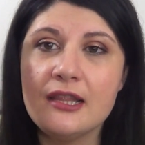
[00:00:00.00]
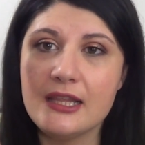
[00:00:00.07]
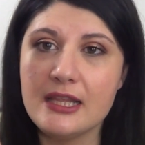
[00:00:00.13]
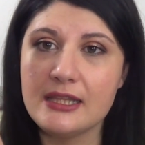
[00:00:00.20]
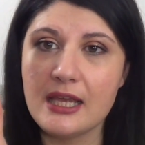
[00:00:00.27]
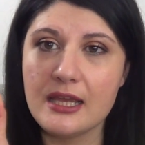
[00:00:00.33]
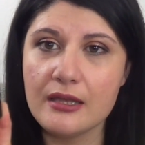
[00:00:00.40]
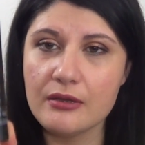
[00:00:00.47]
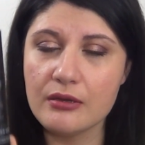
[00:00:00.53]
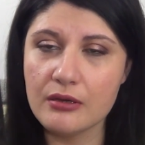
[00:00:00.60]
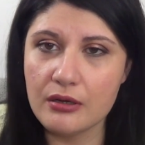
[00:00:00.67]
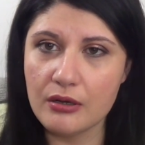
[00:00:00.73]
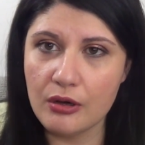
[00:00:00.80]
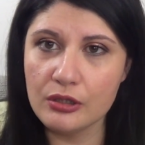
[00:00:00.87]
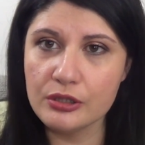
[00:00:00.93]
that I
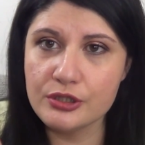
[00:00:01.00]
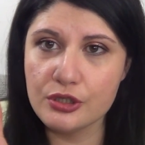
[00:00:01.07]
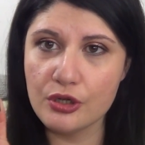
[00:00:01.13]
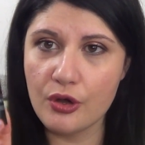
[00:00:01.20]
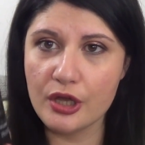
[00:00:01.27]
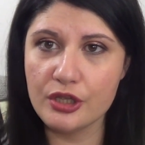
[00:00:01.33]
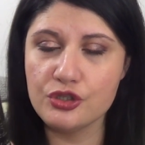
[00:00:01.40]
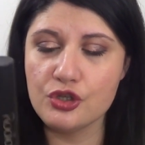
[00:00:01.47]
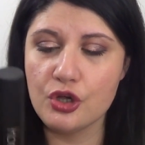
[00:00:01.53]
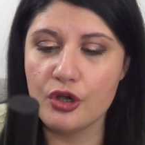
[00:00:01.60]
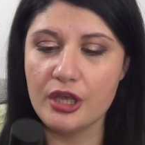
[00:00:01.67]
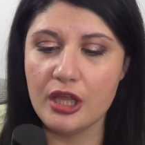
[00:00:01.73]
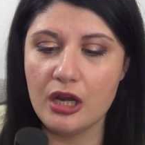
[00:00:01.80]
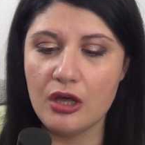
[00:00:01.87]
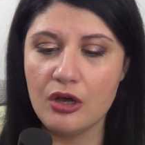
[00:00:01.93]
also
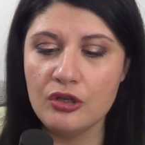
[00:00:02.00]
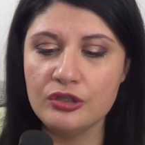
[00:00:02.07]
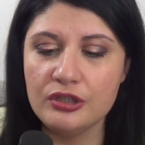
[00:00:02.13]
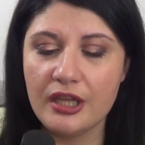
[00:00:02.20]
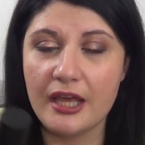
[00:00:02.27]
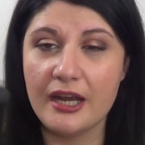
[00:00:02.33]
enjoy a lot,